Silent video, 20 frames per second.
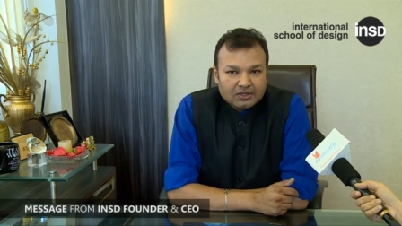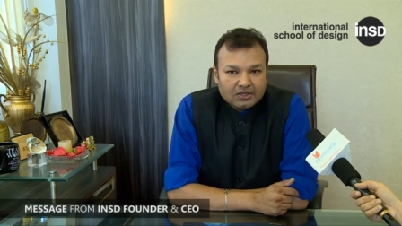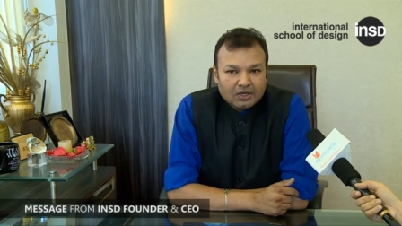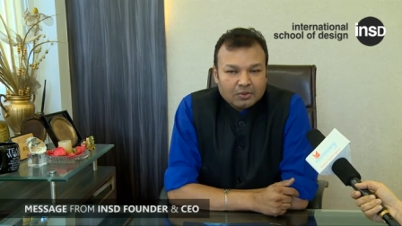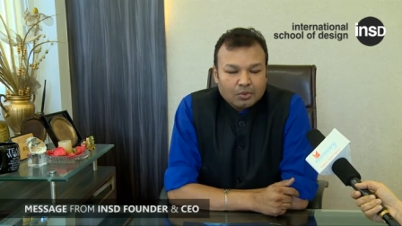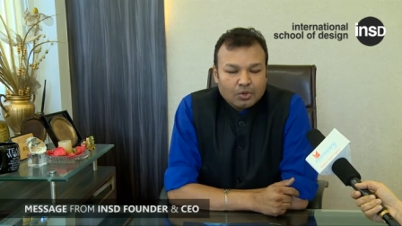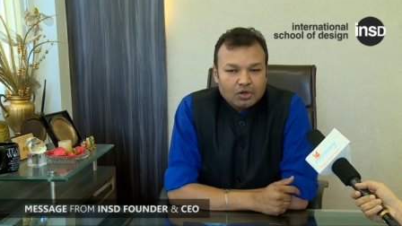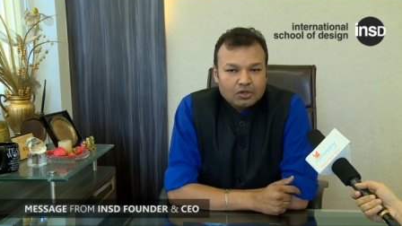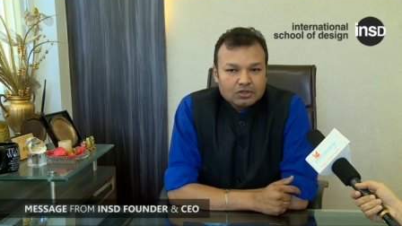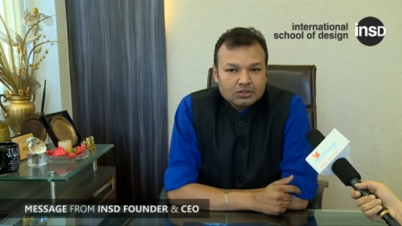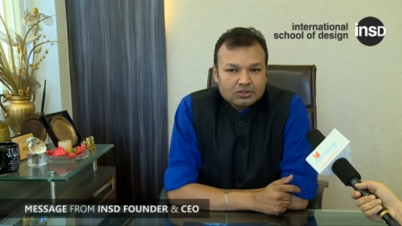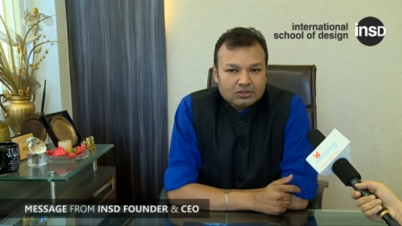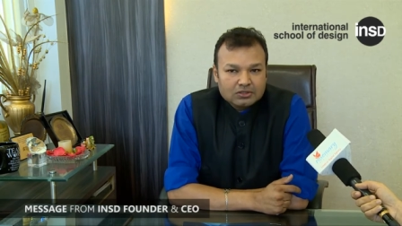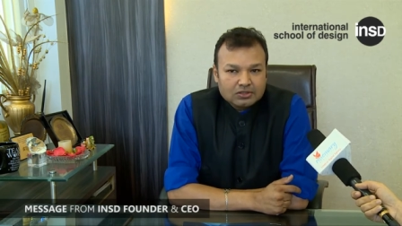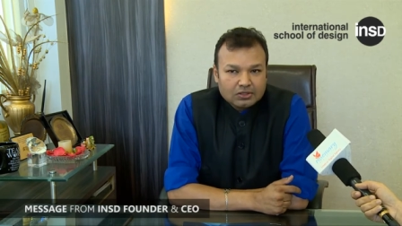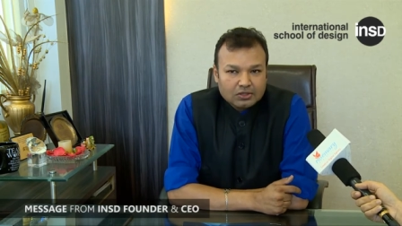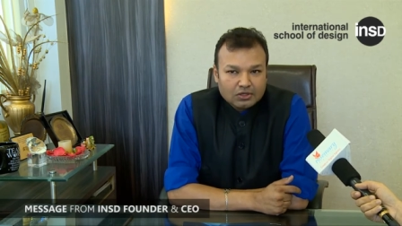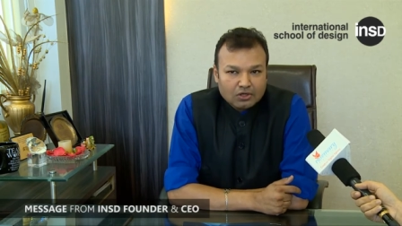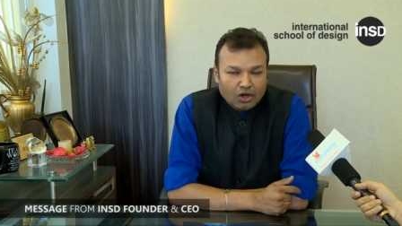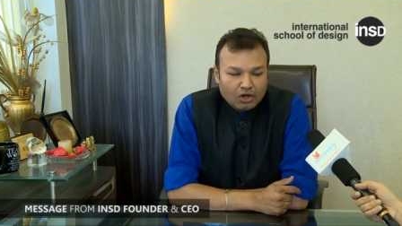there
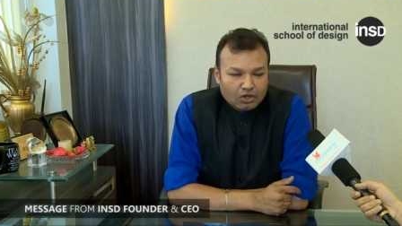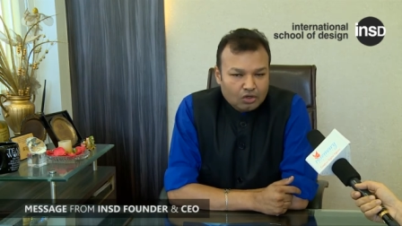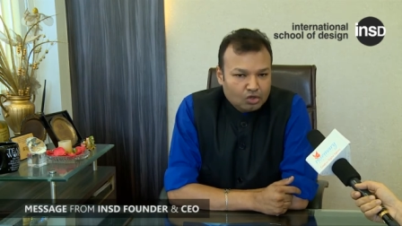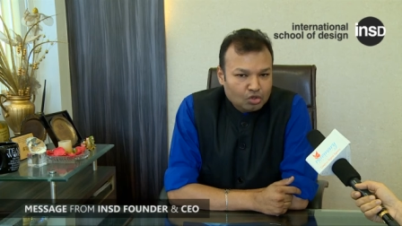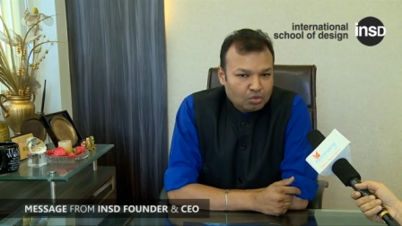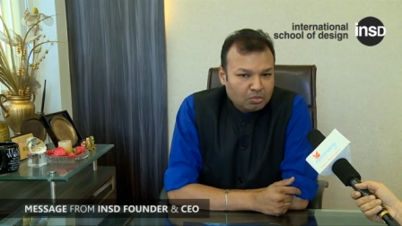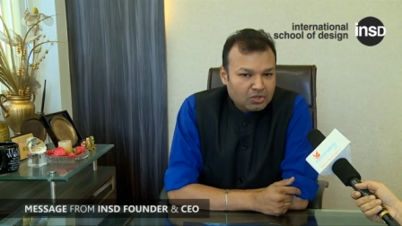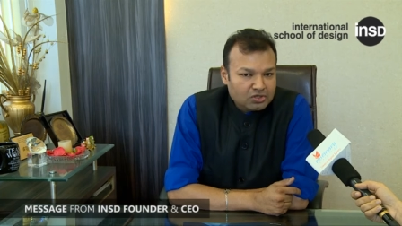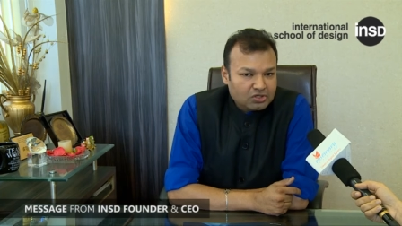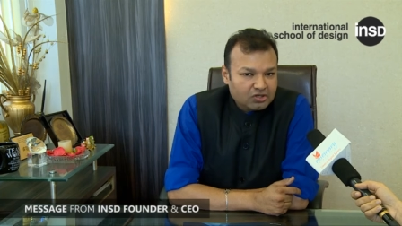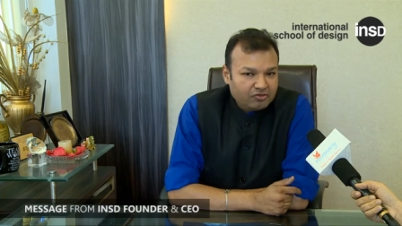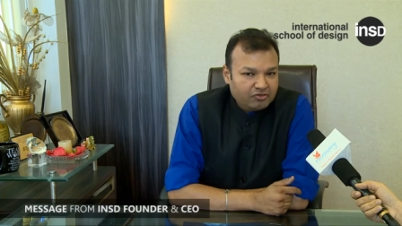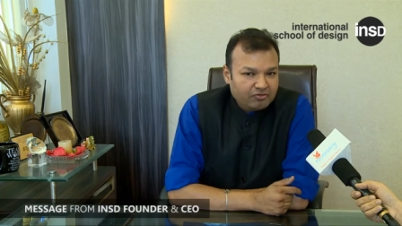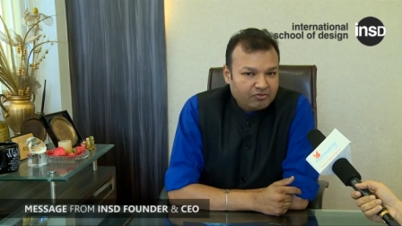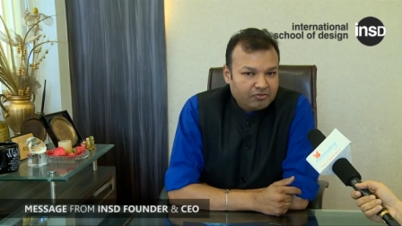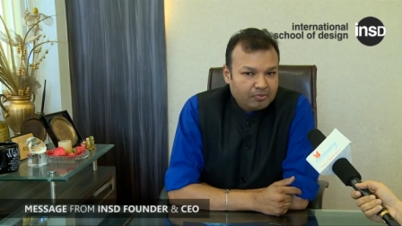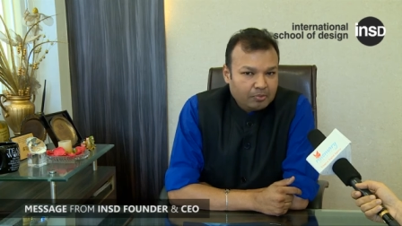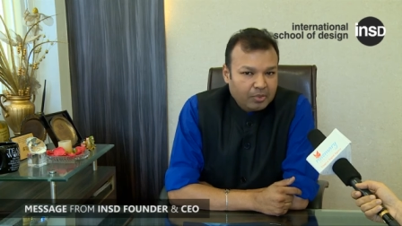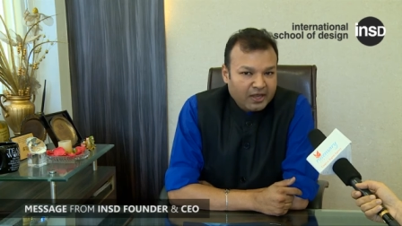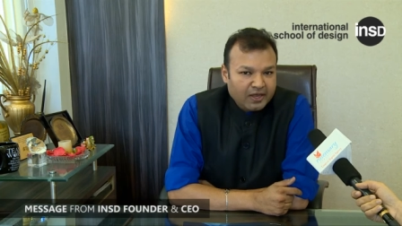was not too much of
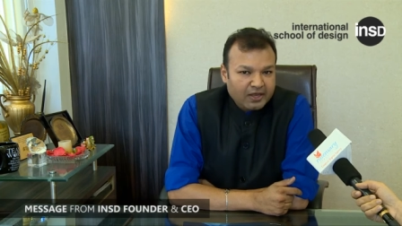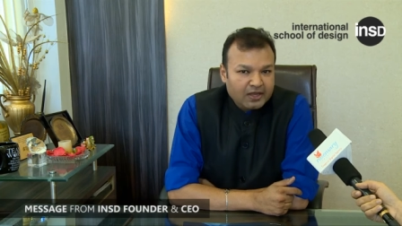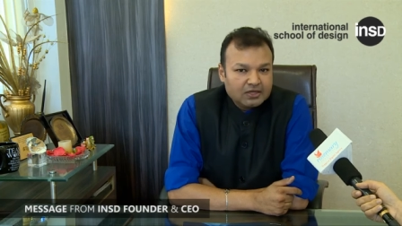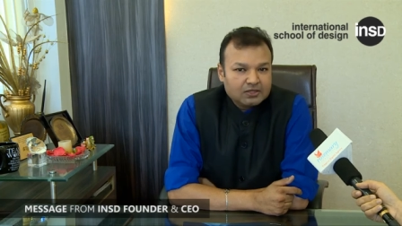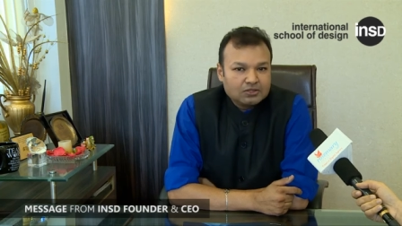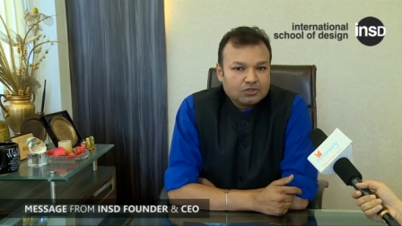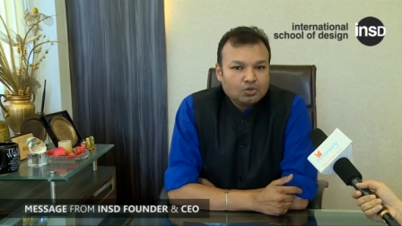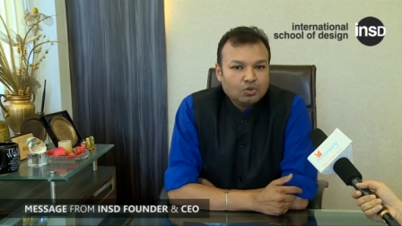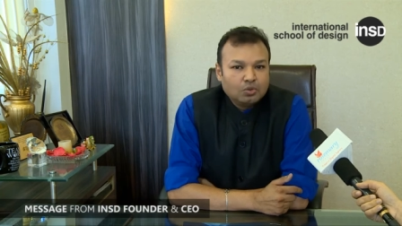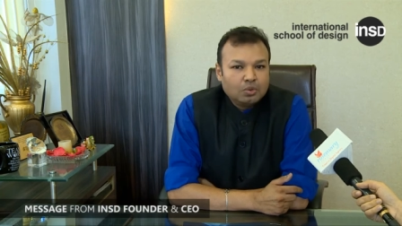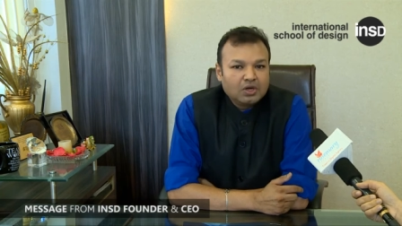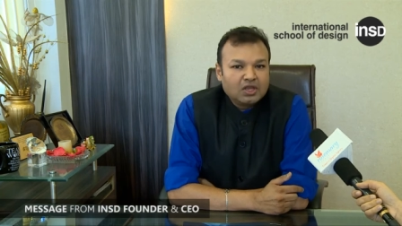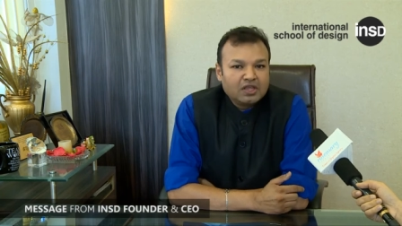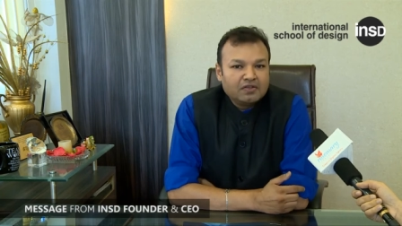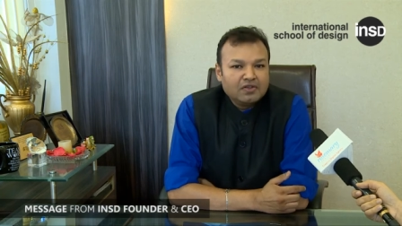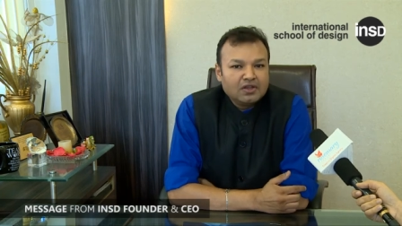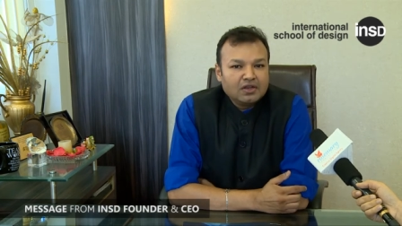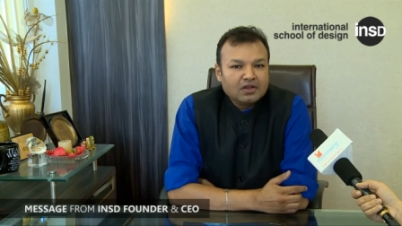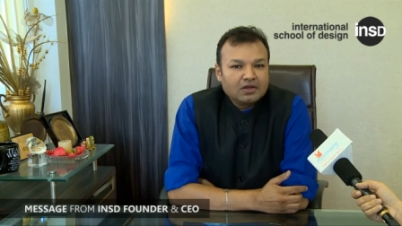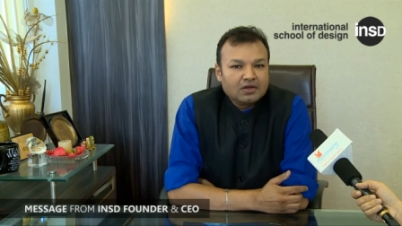players who were
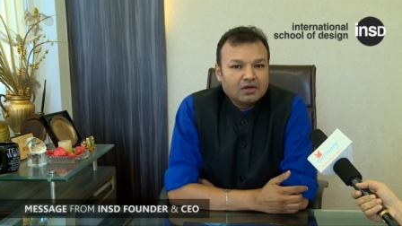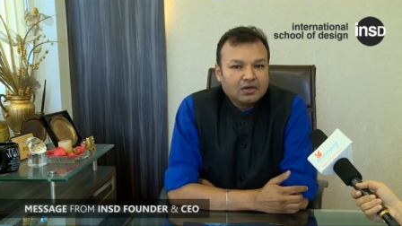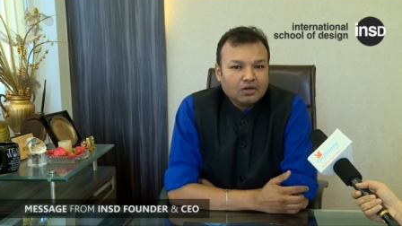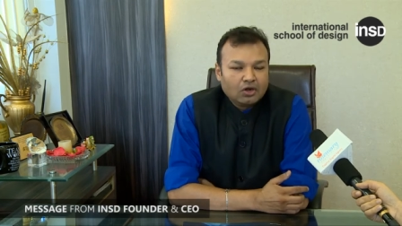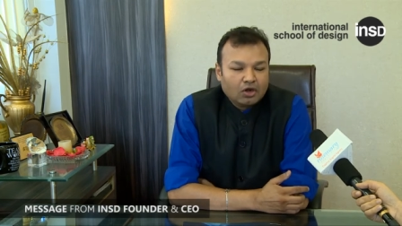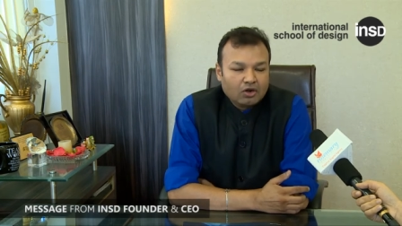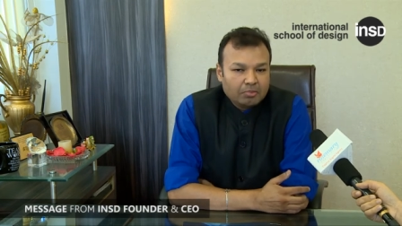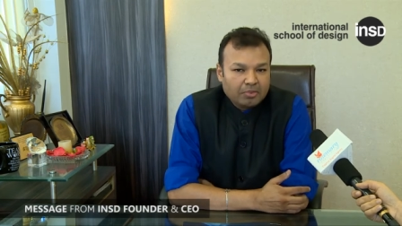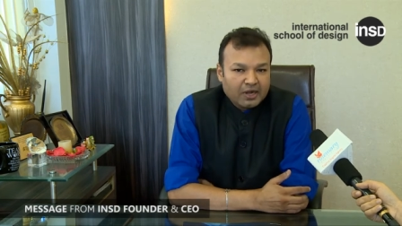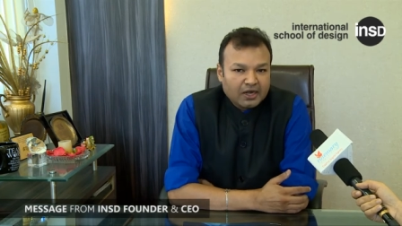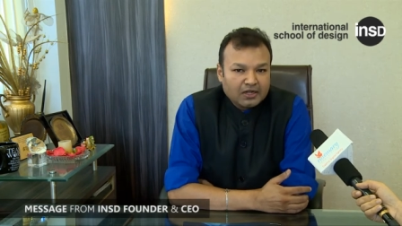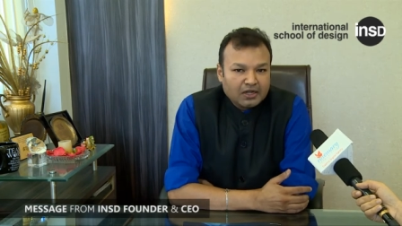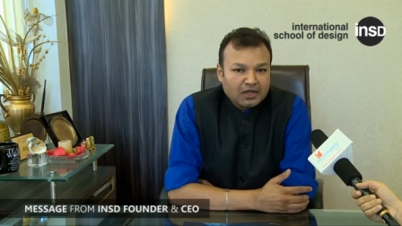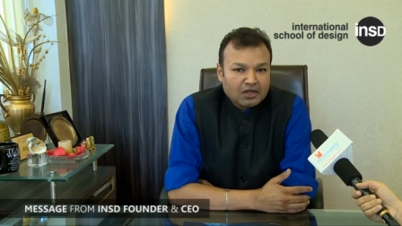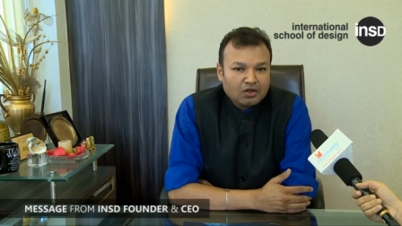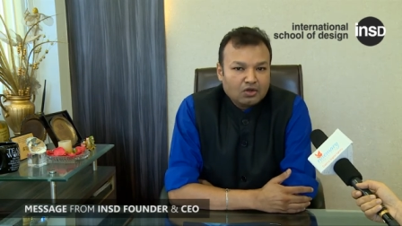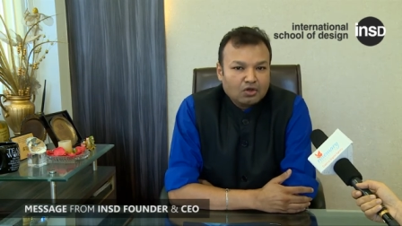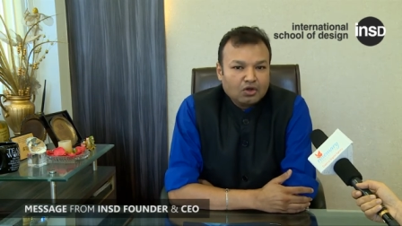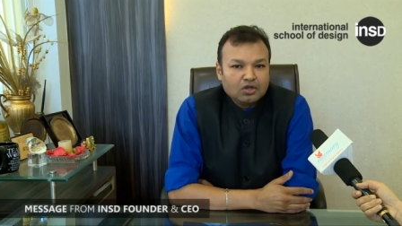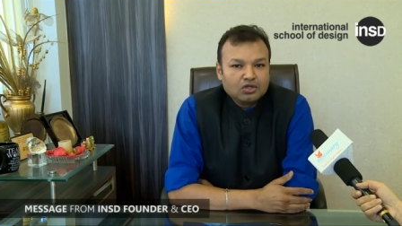giving a lot of
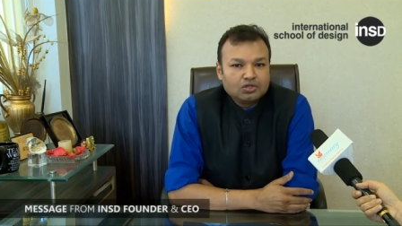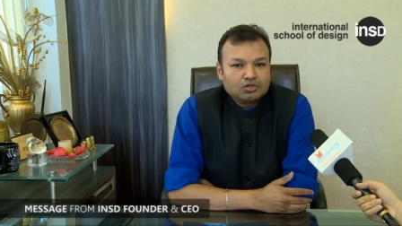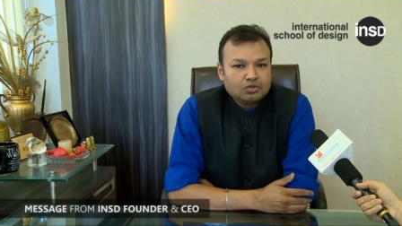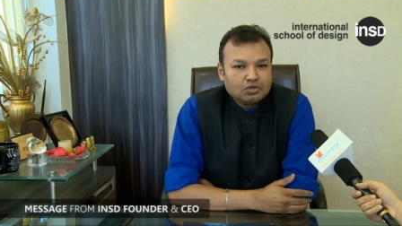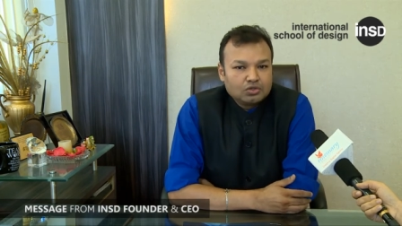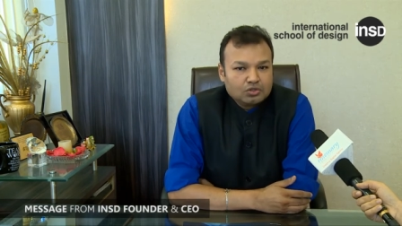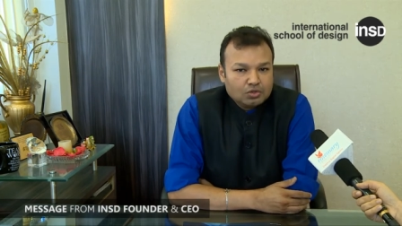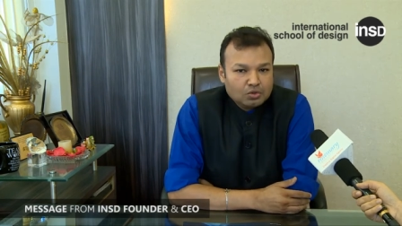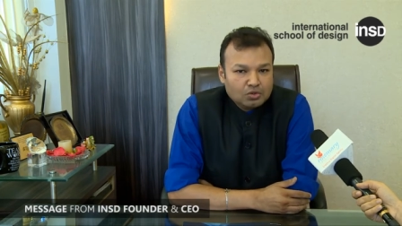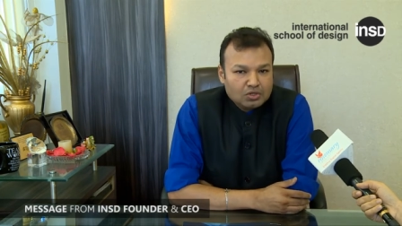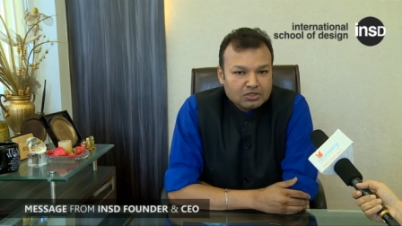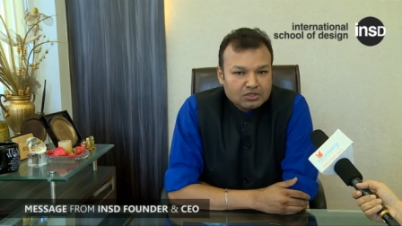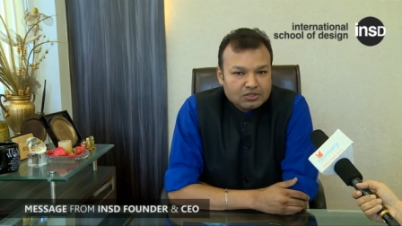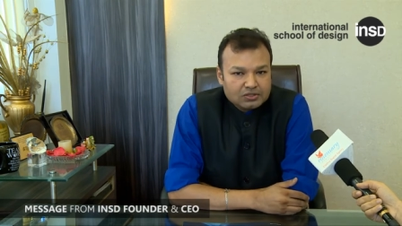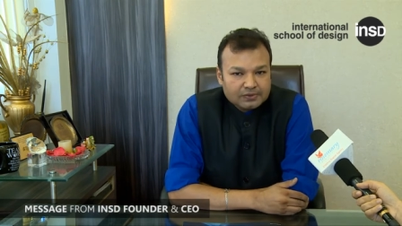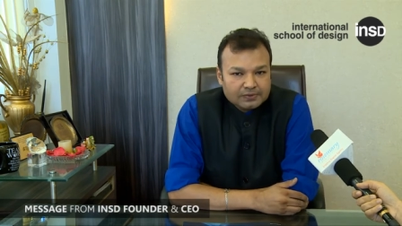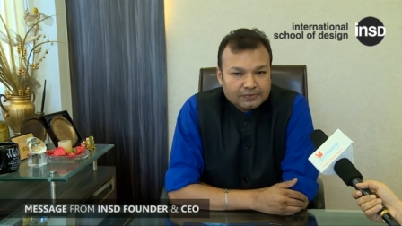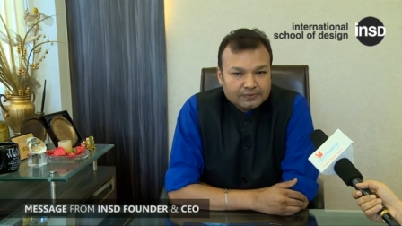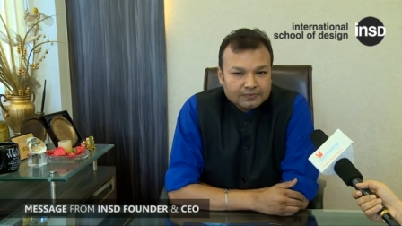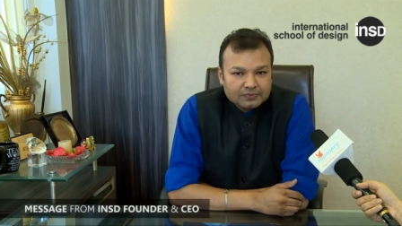practical knowledge to the
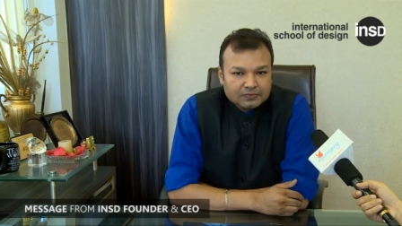students